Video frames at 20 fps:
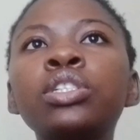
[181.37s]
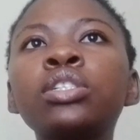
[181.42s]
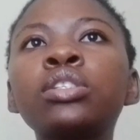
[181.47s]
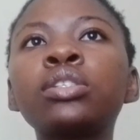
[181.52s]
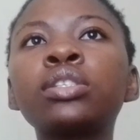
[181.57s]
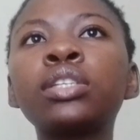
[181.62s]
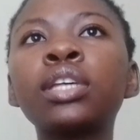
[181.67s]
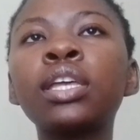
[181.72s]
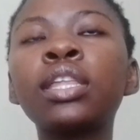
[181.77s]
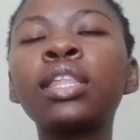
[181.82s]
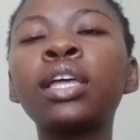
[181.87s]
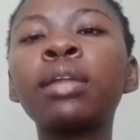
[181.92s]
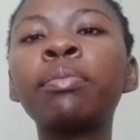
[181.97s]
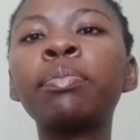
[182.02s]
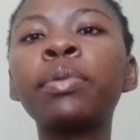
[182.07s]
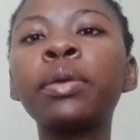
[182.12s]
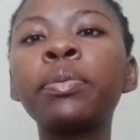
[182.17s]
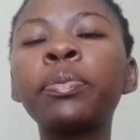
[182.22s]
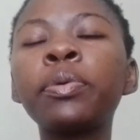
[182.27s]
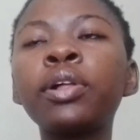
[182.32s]
just saying
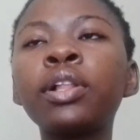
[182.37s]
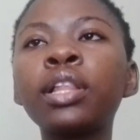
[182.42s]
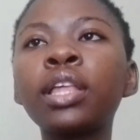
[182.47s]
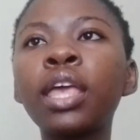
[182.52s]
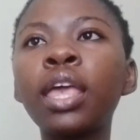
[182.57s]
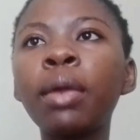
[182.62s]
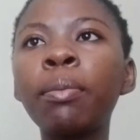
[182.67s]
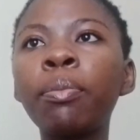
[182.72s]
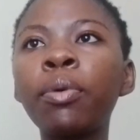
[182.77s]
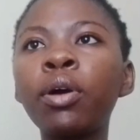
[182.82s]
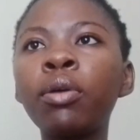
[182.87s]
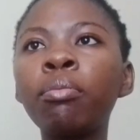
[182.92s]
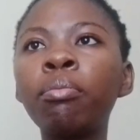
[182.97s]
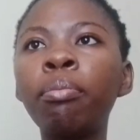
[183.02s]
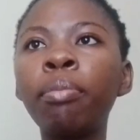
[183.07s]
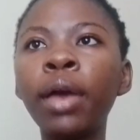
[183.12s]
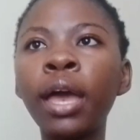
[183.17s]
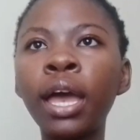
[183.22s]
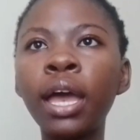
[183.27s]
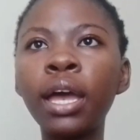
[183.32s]
that people keep
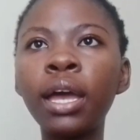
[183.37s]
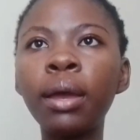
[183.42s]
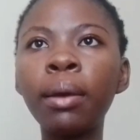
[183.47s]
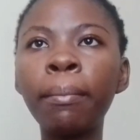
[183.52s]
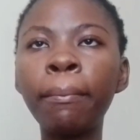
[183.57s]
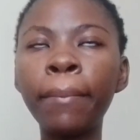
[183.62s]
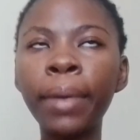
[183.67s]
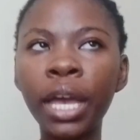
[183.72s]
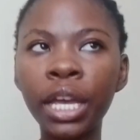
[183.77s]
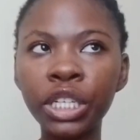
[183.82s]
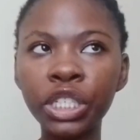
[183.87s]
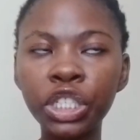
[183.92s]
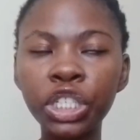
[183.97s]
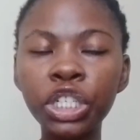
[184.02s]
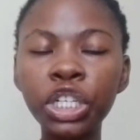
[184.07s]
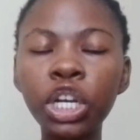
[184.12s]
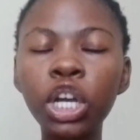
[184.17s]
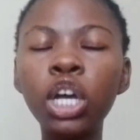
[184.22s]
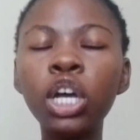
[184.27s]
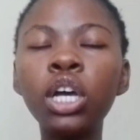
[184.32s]
on
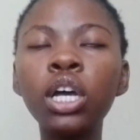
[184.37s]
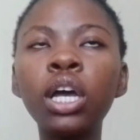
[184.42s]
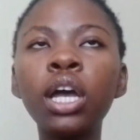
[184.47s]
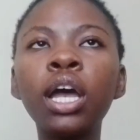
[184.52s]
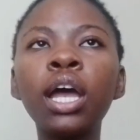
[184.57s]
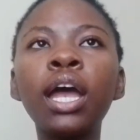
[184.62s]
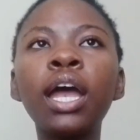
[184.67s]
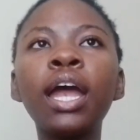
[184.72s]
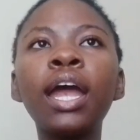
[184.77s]
bashing her,